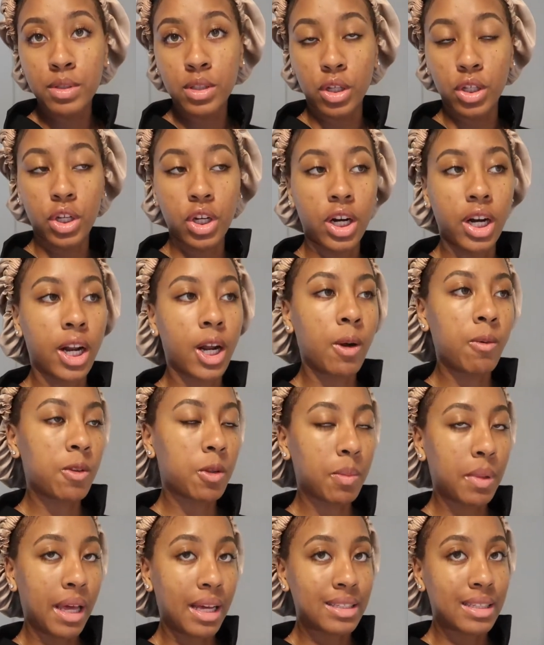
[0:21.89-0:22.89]
So you're going to come
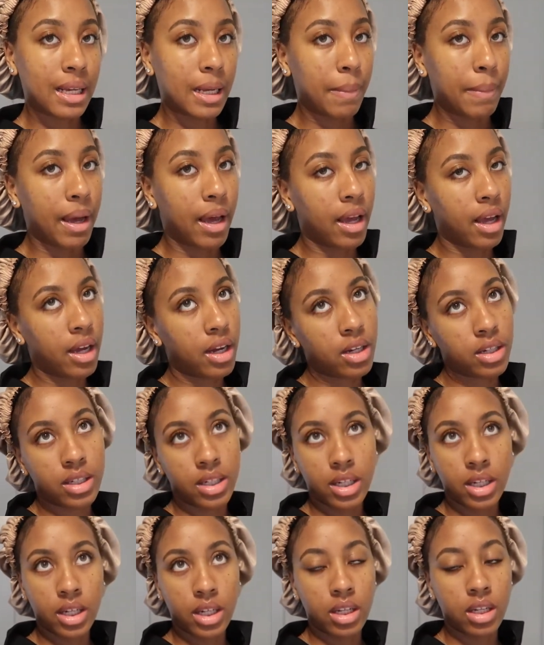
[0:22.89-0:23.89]
with me as I get my hair
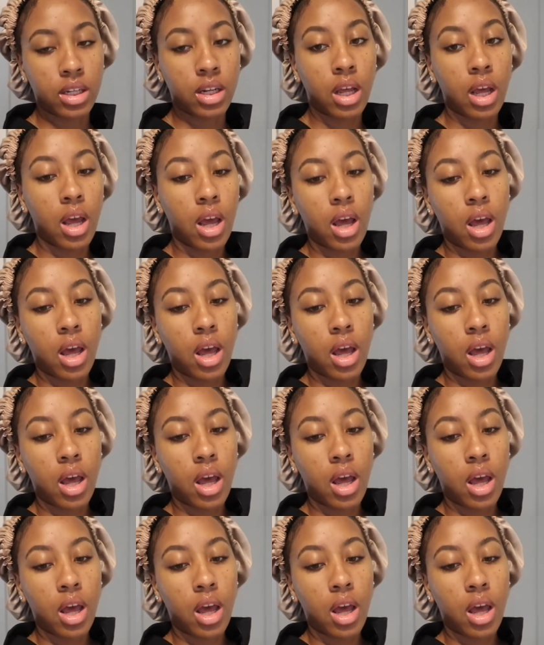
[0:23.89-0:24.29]
done.